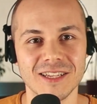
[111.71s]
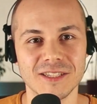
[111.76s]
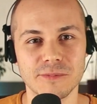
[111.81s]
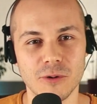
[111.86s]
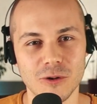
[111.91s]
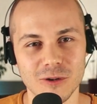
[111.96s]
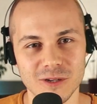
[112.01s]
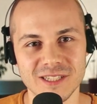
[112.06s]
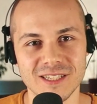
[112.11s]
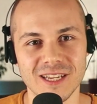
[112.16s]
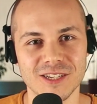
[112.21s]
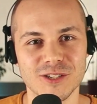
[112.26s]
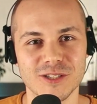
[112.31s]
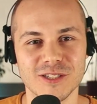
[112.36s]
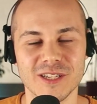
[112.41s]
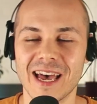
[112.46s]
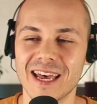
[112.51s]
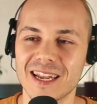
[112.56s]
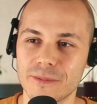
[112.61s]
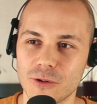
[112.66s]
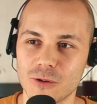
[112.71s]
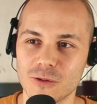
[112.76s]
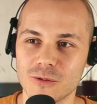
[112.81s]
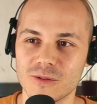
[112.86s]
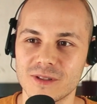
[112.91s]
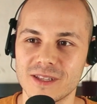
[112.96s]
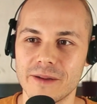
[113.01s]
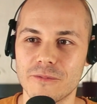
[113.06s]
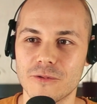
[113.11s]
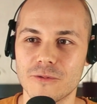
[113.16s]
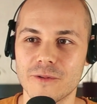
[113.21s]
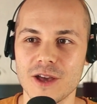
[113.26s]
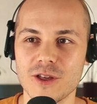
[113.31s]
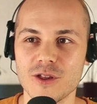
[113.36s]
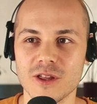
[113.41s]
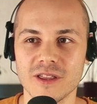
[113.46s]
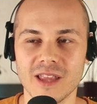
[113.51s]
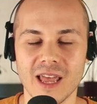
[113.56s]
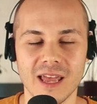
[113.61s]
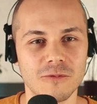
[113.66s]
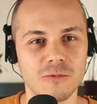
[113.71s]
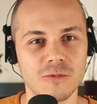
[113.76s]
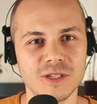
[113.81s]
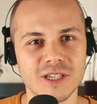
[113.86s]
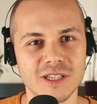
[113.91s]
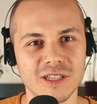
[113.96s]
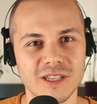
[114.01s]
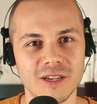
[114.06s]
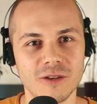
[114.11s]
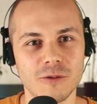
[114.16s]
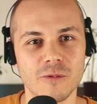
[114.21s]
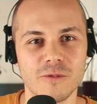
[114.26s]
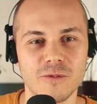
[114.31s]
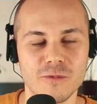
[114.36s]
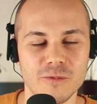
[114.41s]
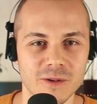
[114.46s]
books such as Animal Liberation, and recently